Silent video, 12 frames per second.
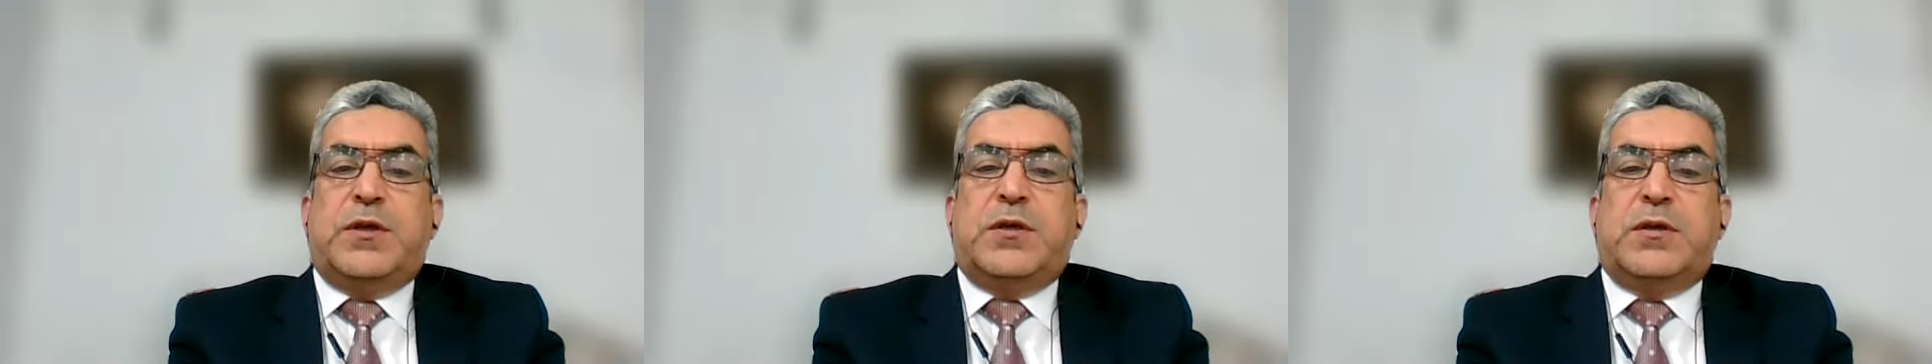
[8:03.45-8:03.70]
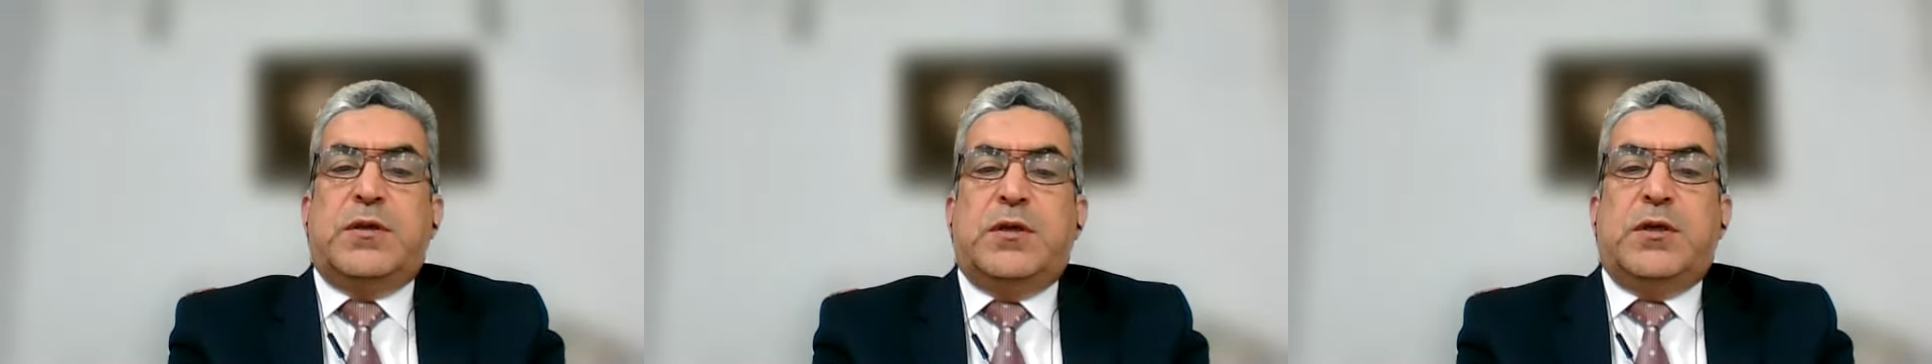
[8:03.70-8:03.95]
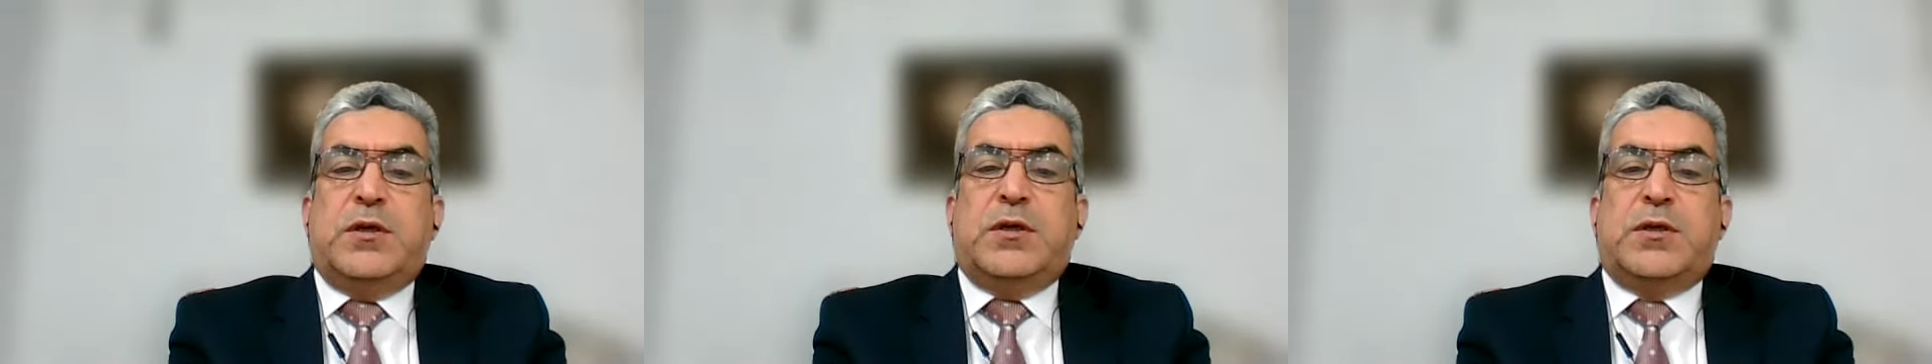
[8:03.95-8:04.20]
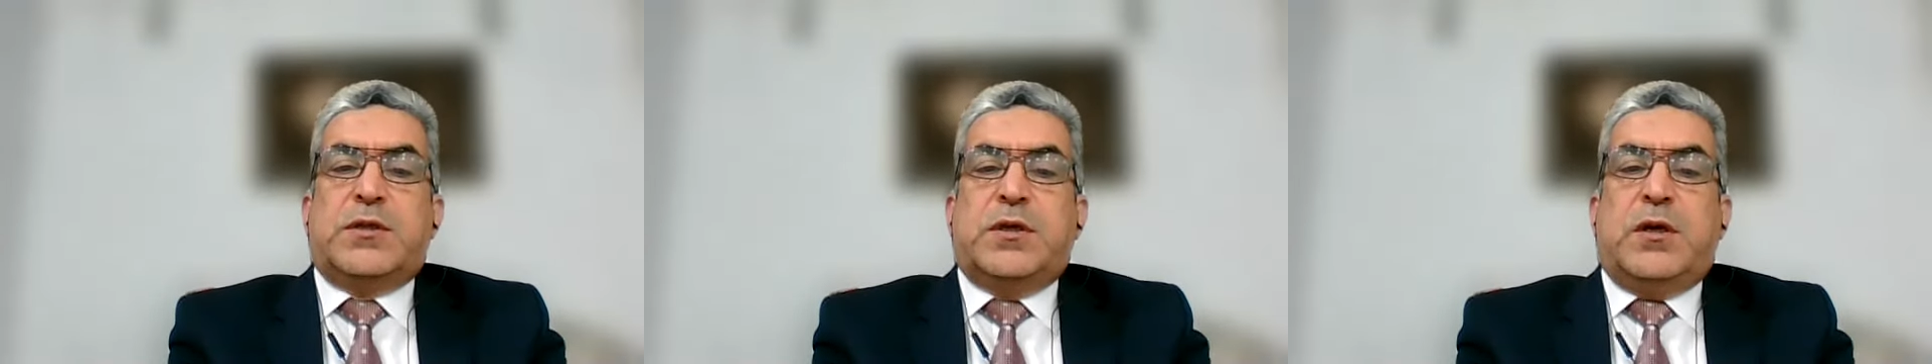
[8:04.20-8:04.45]
the
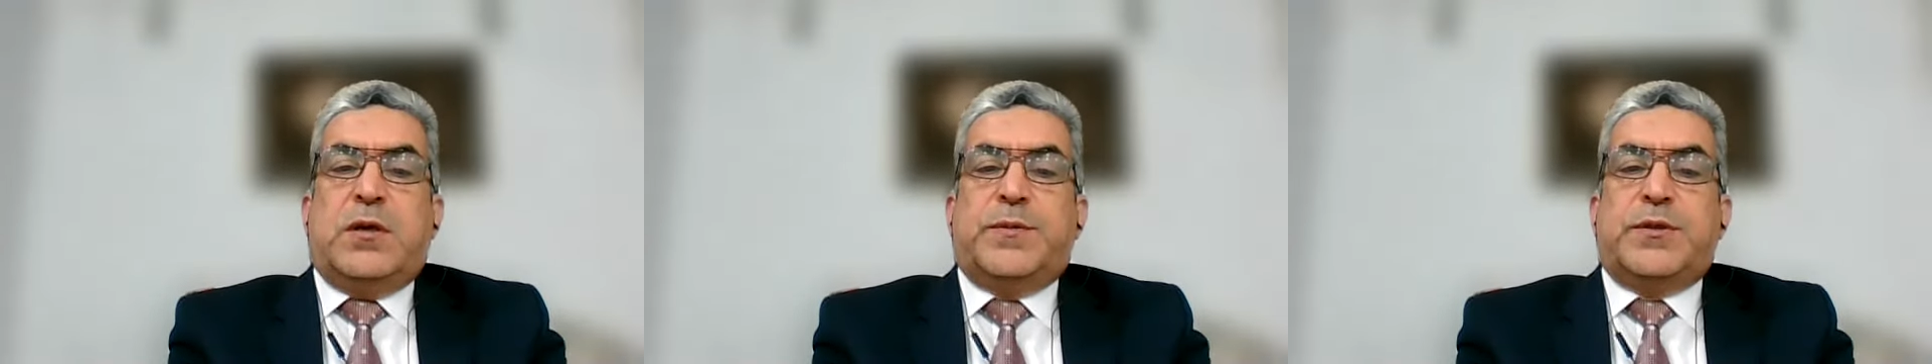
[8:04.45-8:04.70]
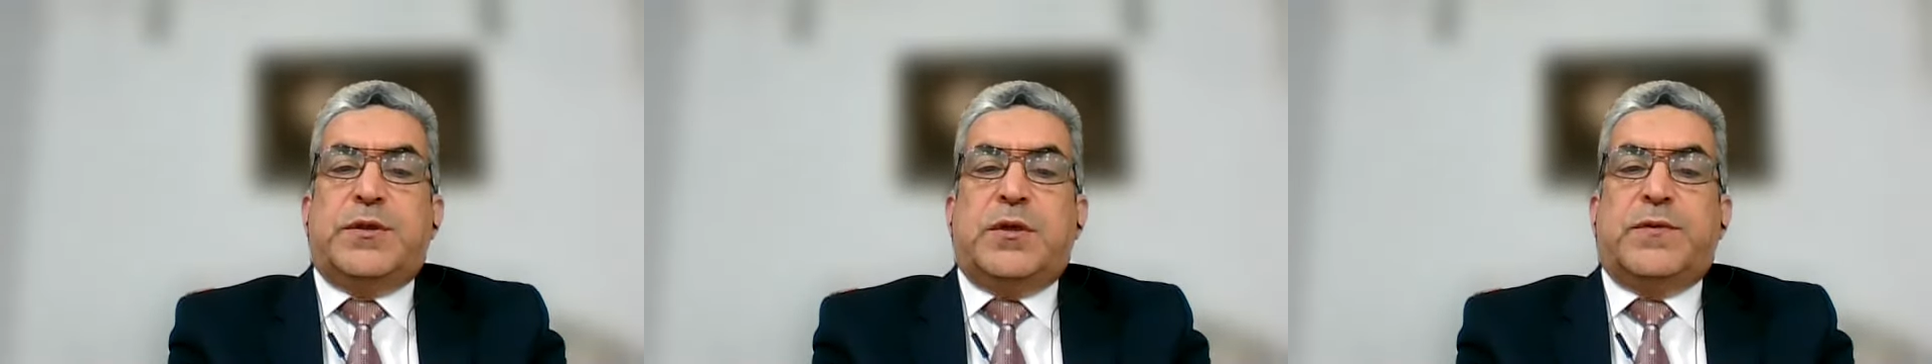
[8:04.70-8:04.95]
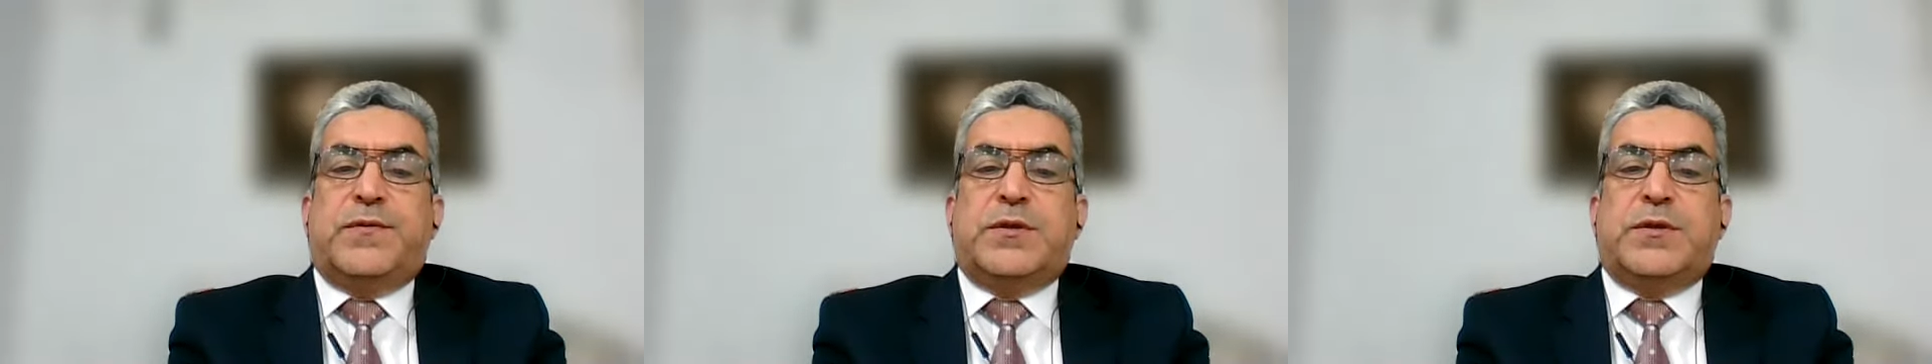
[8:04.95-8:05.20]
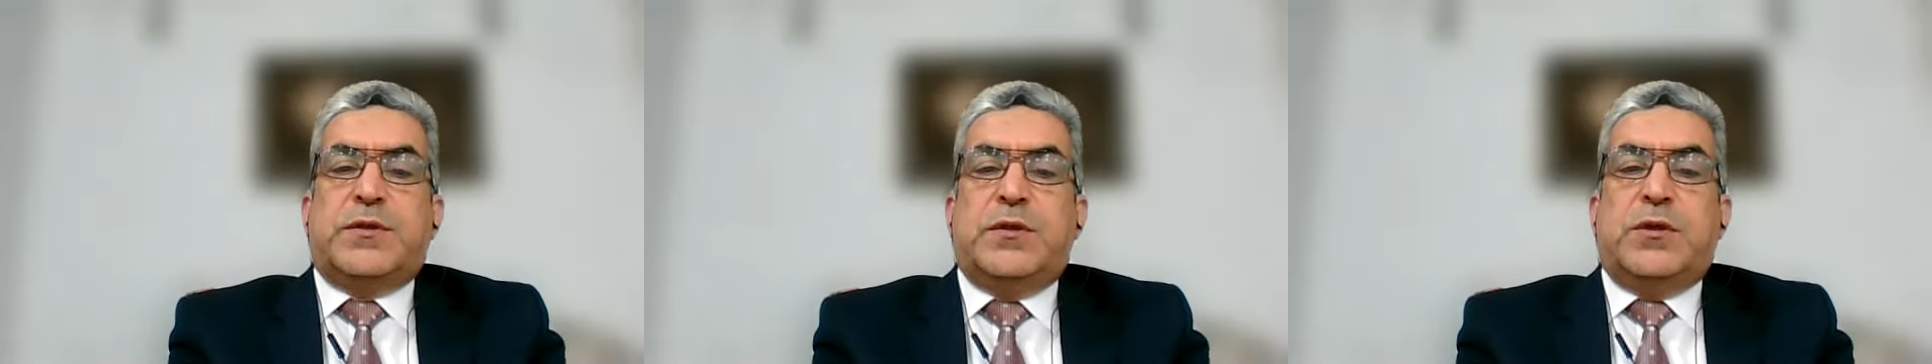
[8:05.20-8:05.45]
scalp
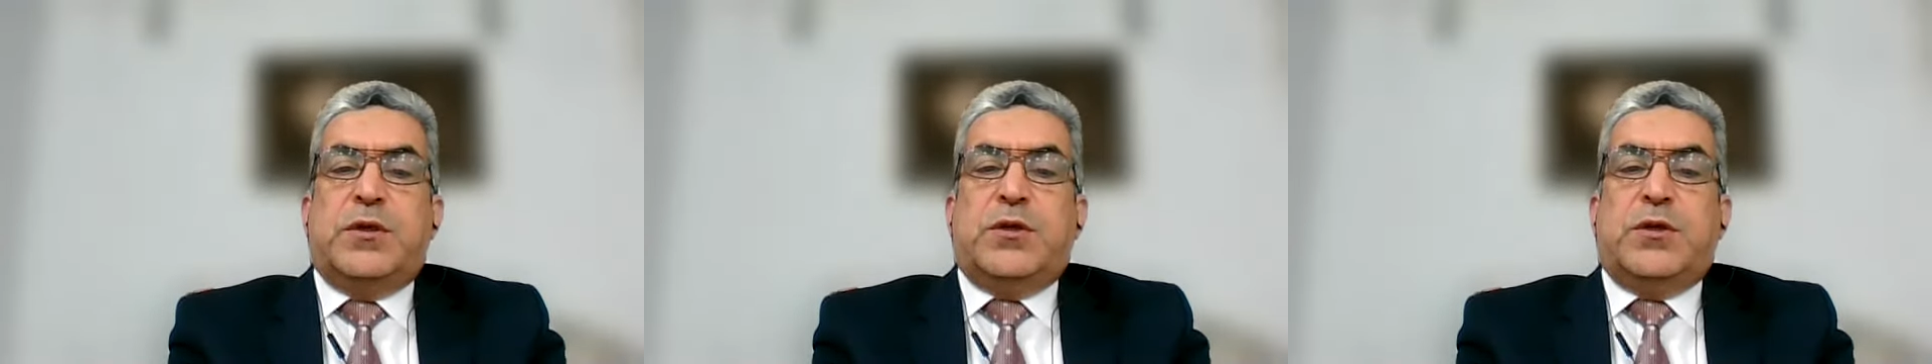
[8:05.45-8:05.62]
surface